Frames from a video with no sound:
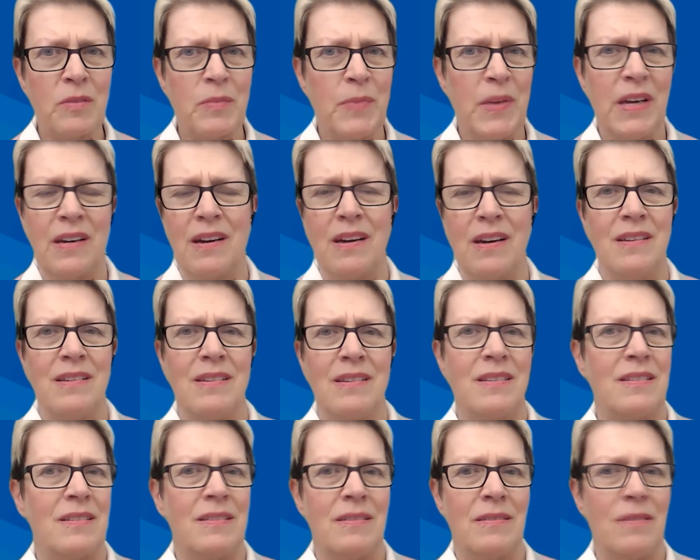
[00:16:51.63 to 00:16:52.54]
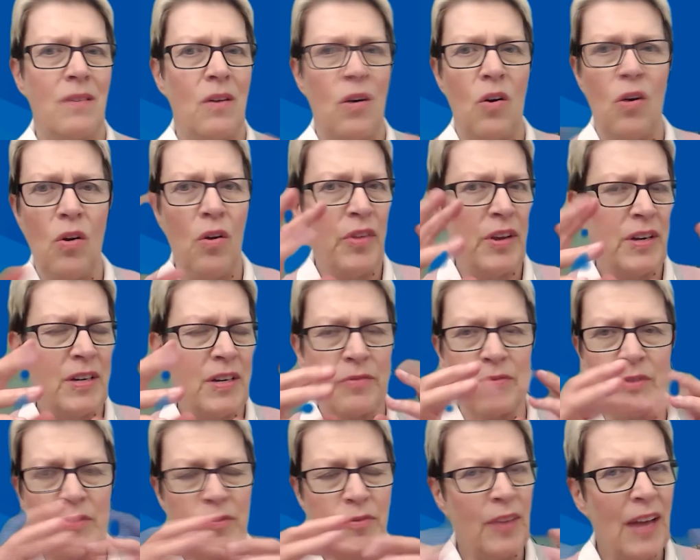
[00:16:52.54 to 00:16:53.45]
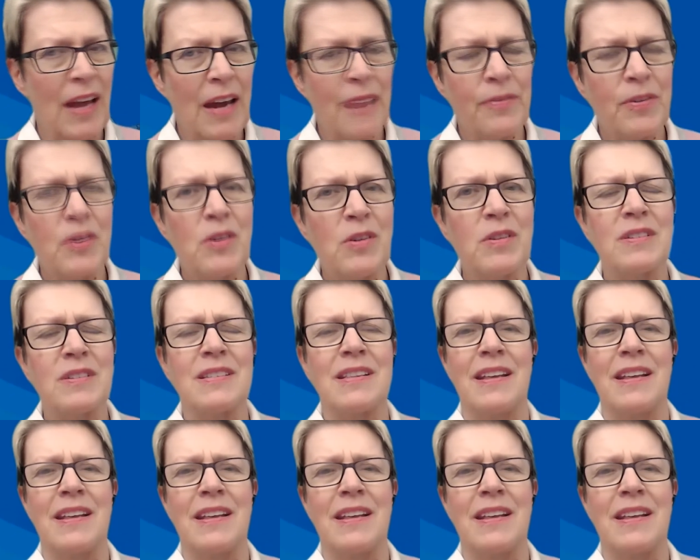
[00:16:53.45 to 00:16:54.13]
because all the different flavors,